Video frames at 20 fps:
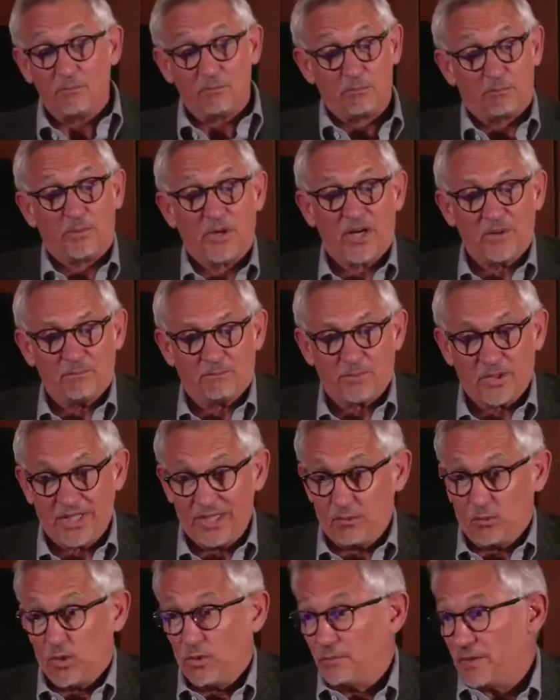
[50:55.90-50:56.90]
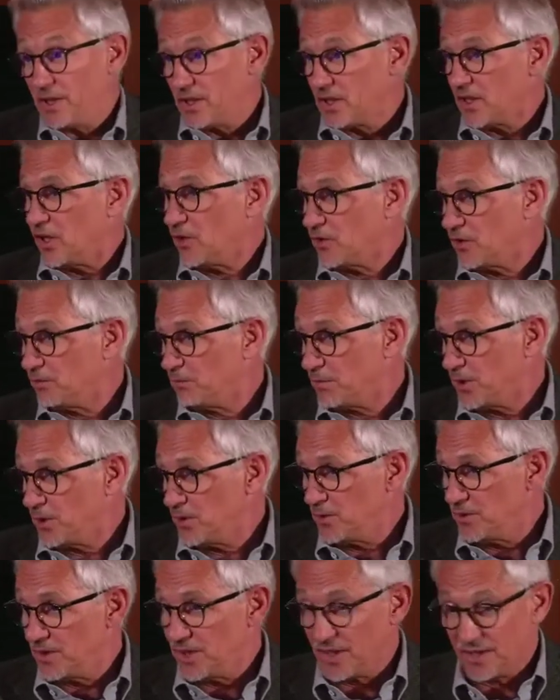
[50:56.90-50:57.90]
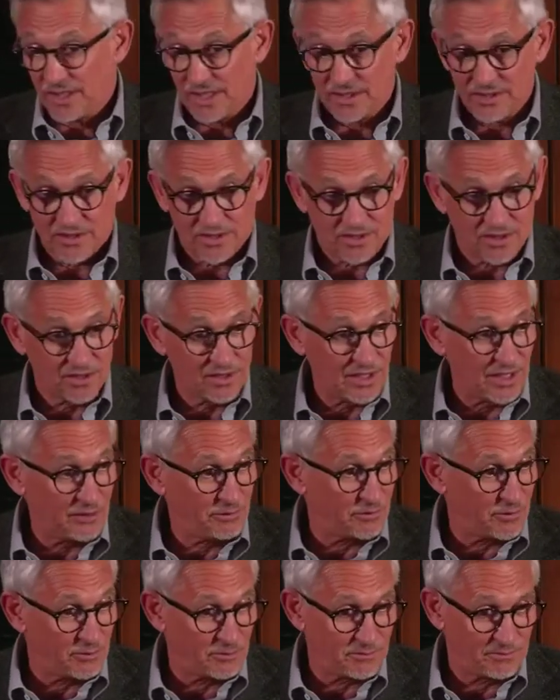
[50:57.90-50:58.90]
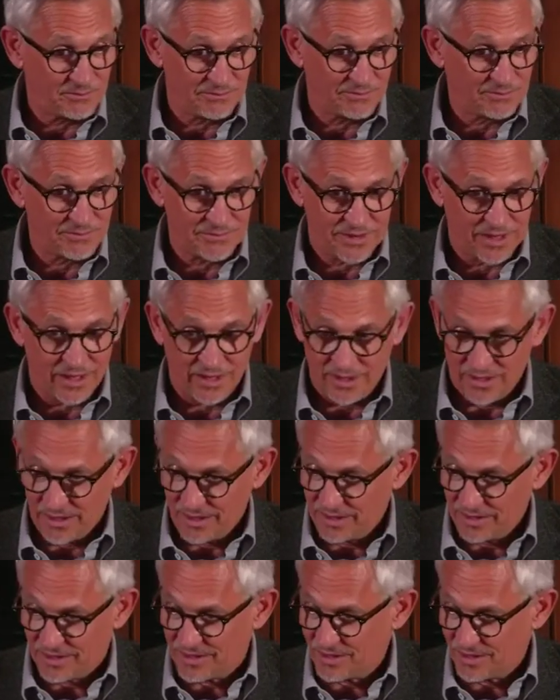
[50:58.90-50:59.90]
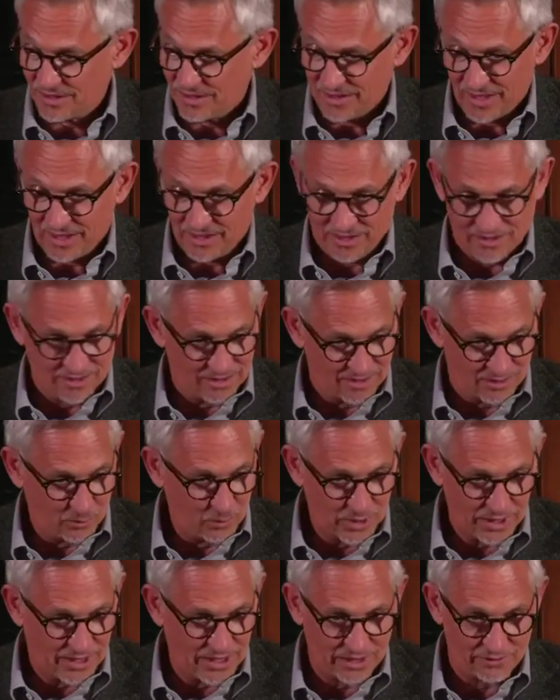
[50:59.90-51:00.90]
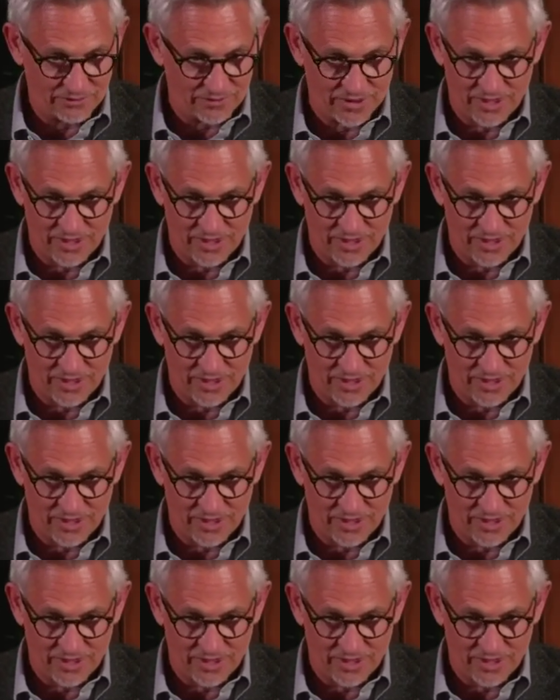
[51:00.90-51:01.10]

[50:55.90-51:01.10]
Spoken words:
but it won me the Golden Boot, and then suddenly from... And then a week after